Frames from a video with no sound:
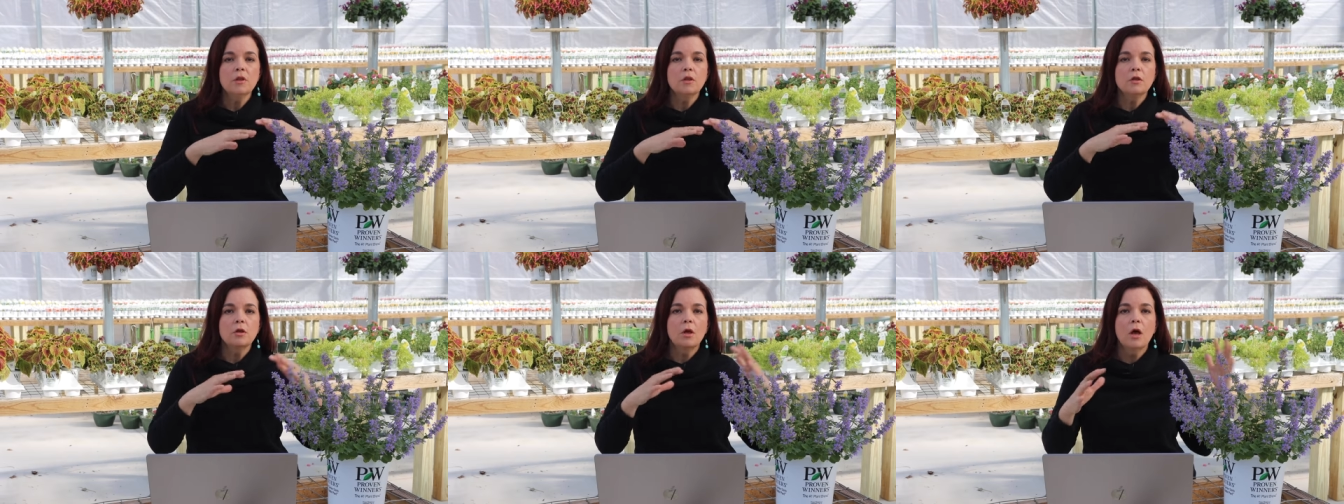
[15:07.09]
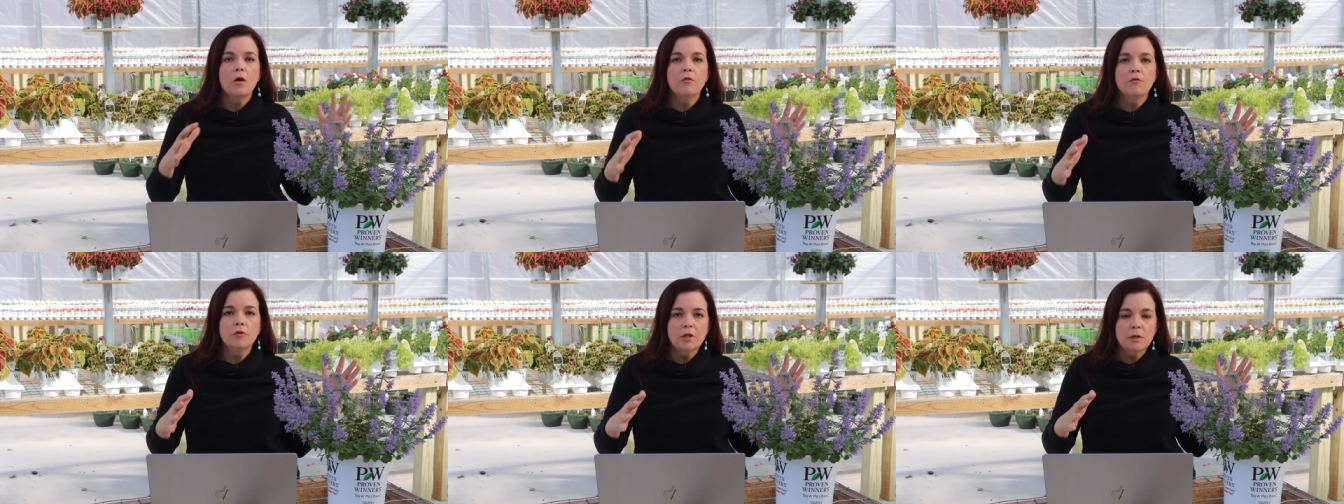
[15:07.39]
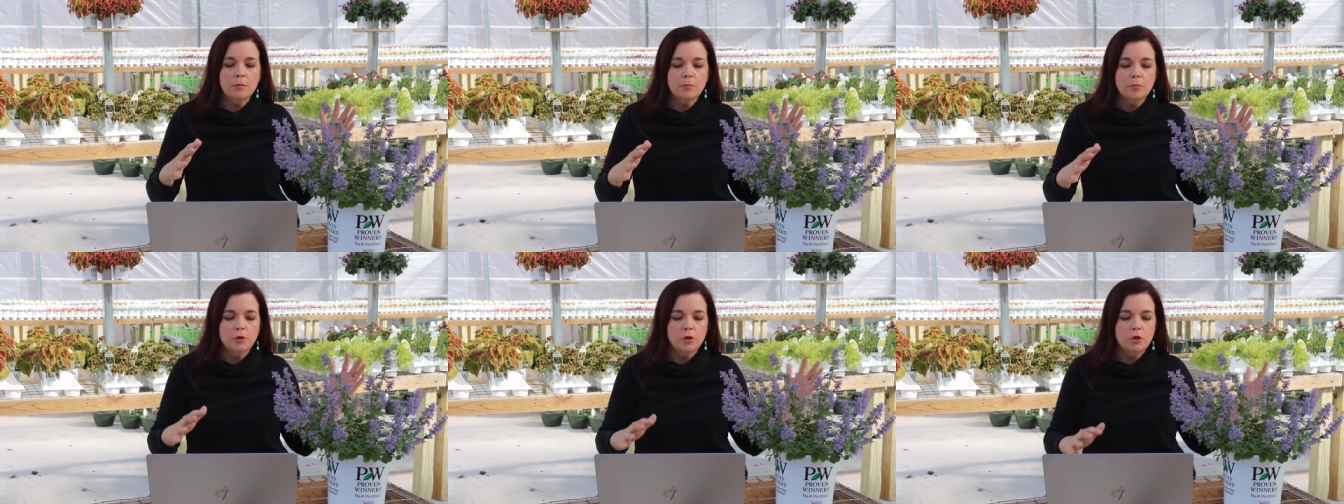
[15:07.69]
Covered
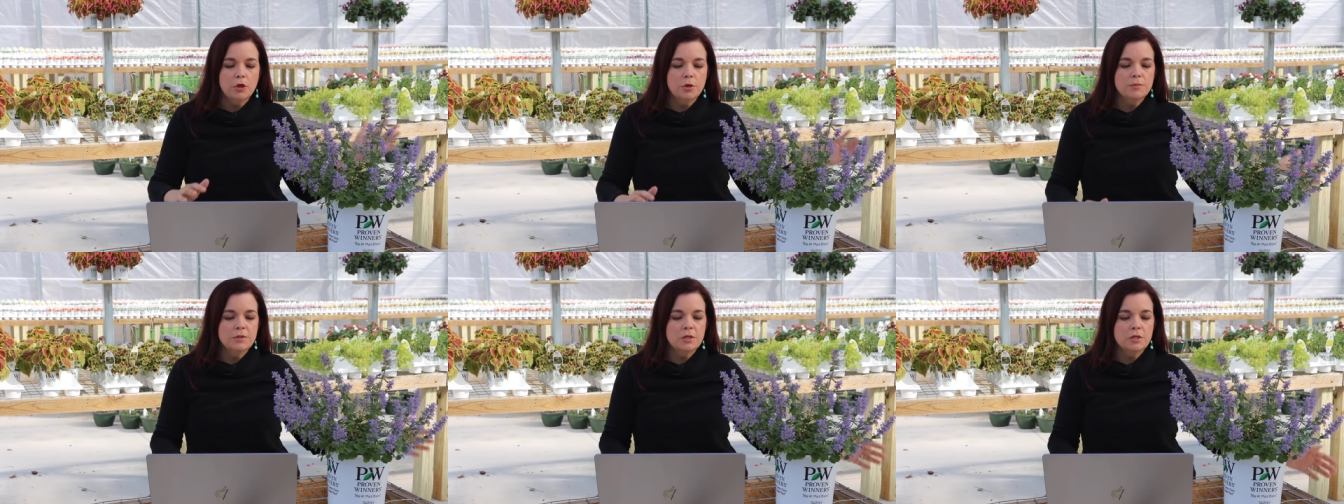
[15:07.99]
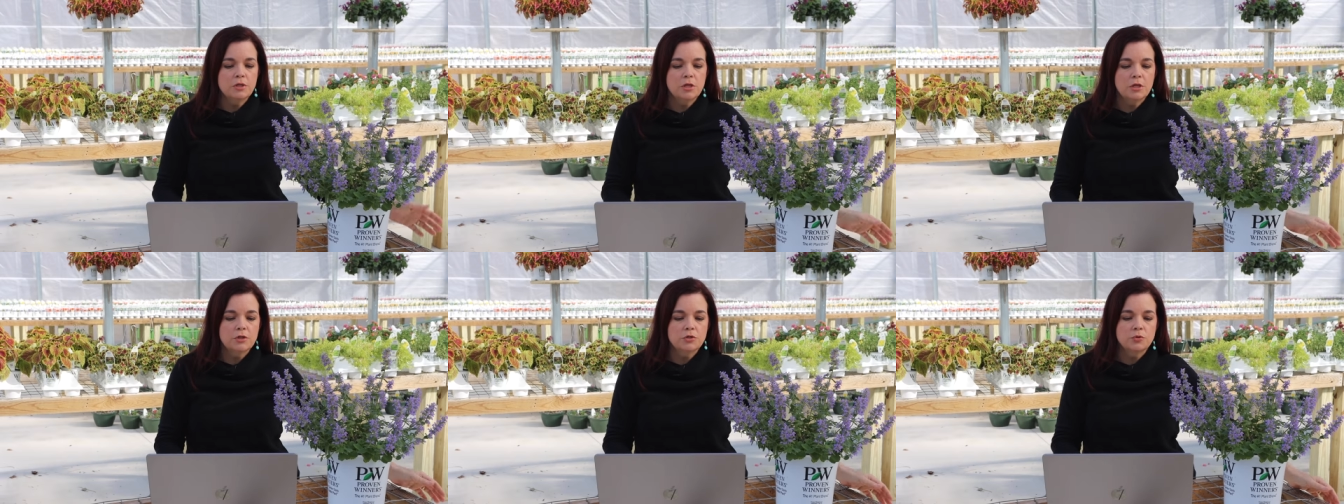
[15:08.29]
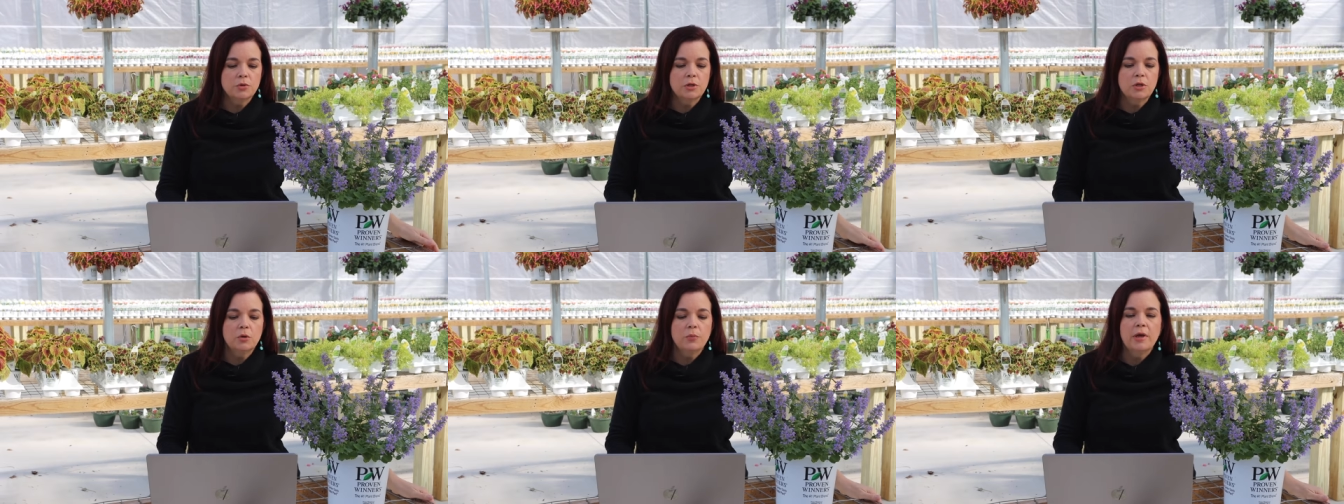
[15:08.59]
in blooms, does
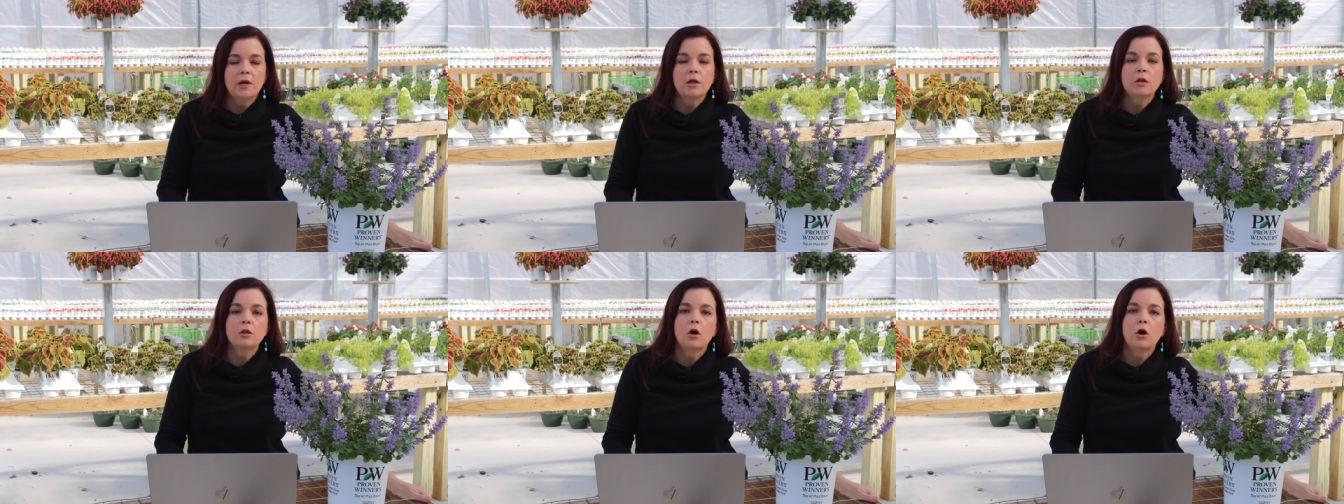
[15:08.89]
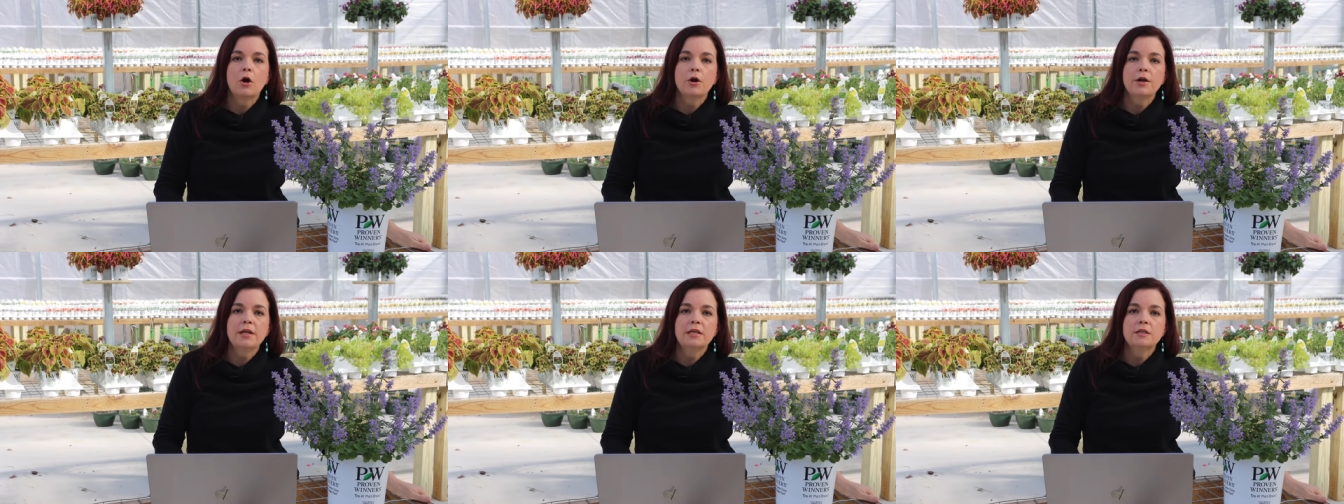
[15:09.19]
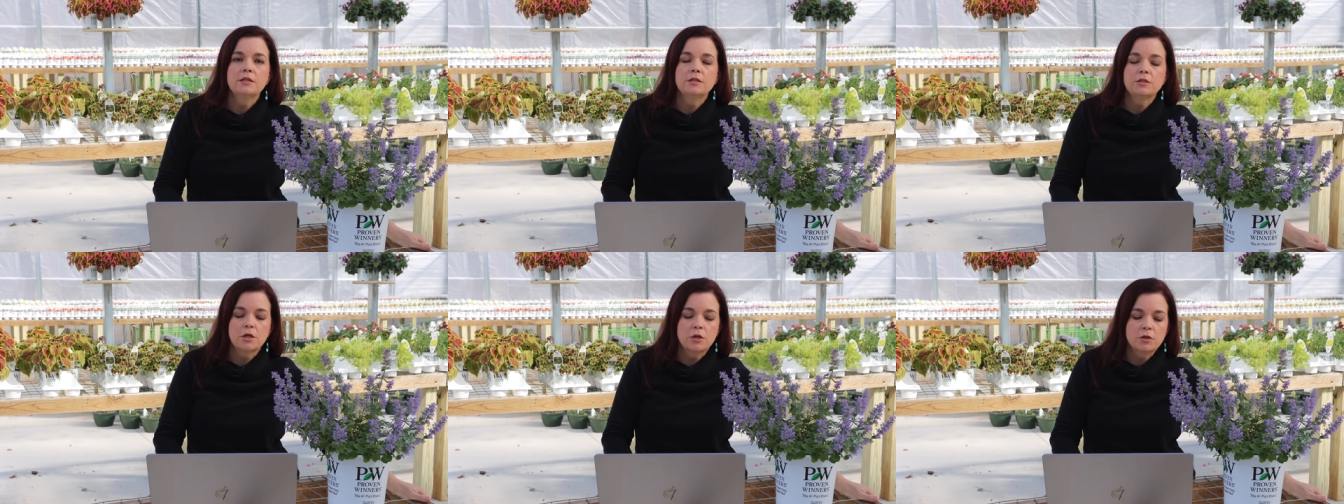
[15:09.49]
really well, hardy
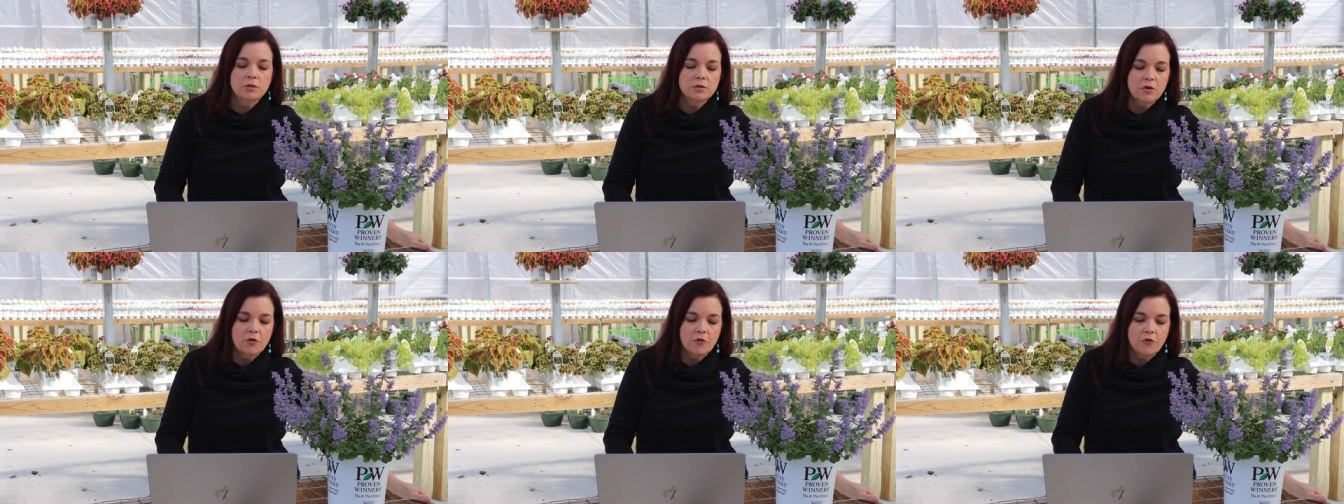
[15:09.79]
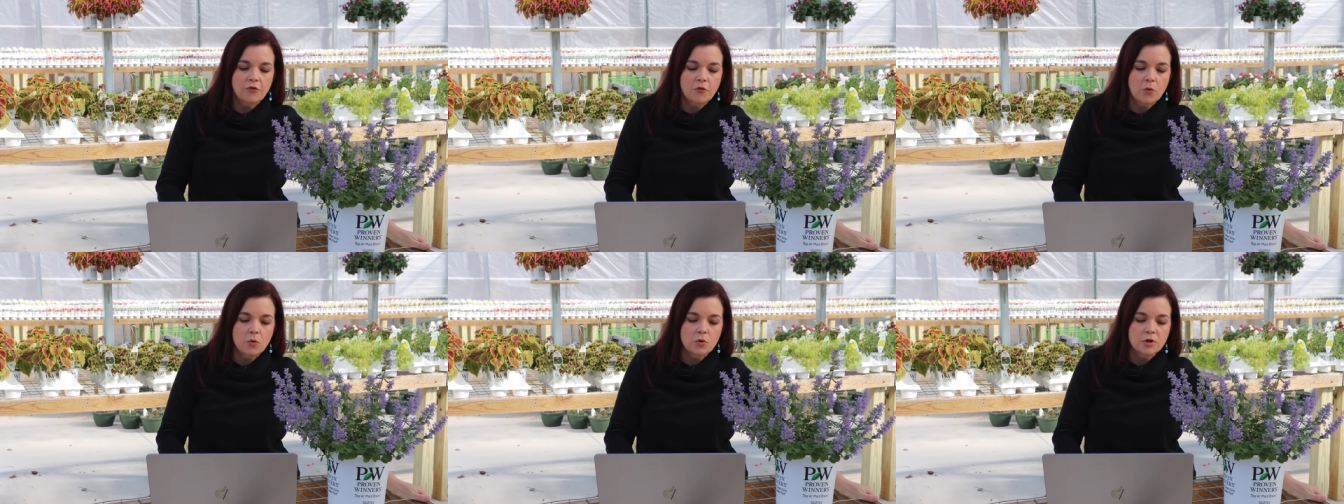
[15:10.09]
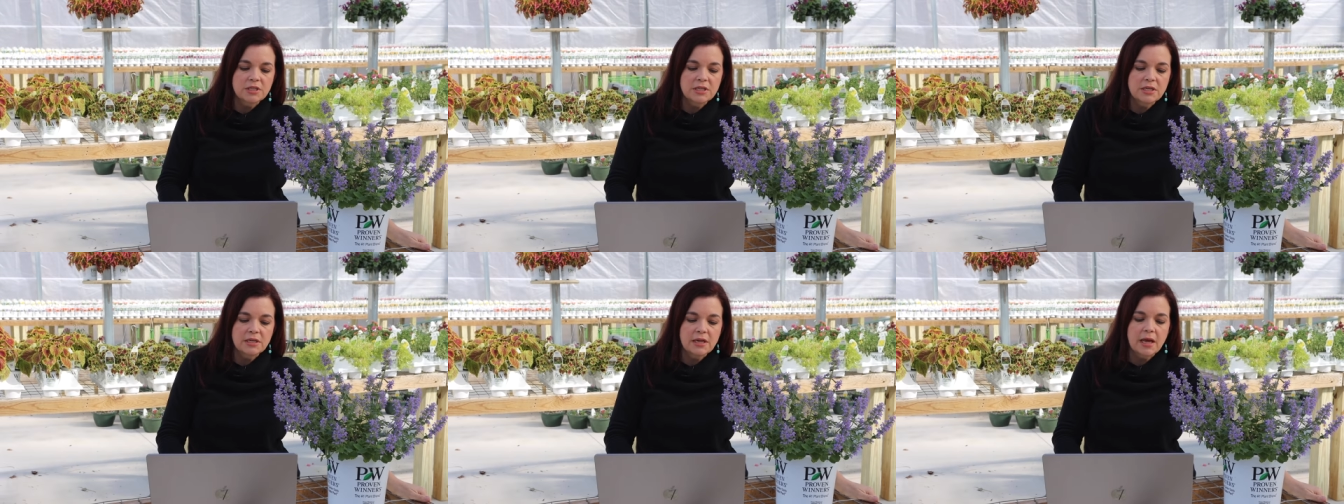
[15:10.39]
in zones four
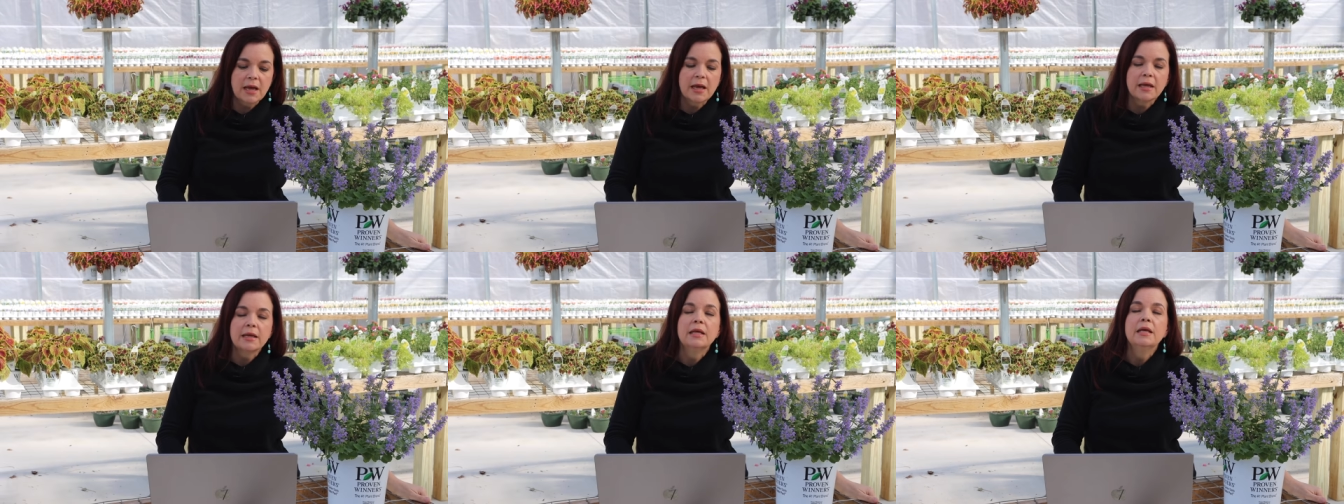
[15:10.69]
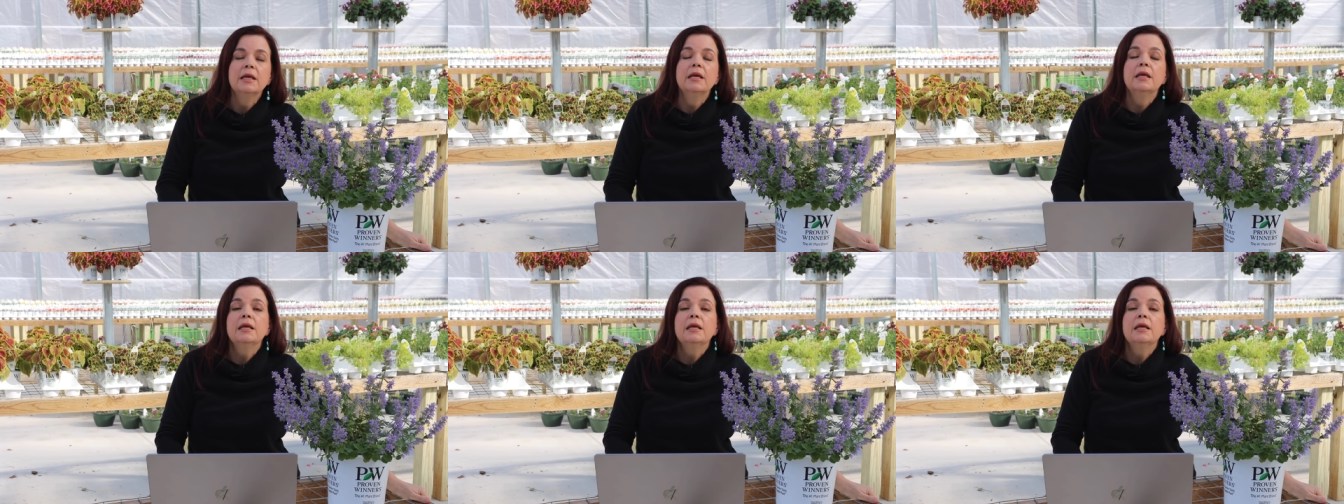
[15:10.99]
to nine.